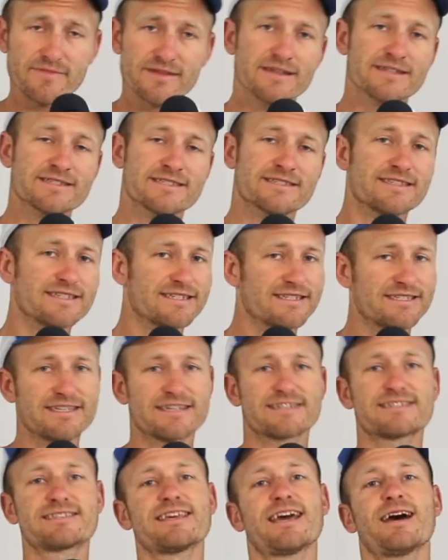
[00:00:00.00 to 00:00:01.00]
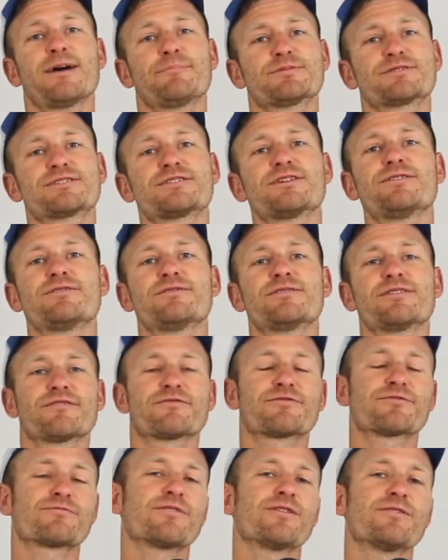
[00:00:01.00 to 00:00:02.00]
This is the 6th episode
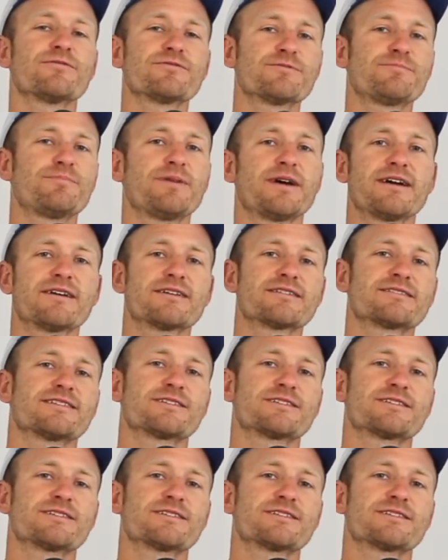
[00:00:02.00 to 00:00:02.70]
of the road to Paris.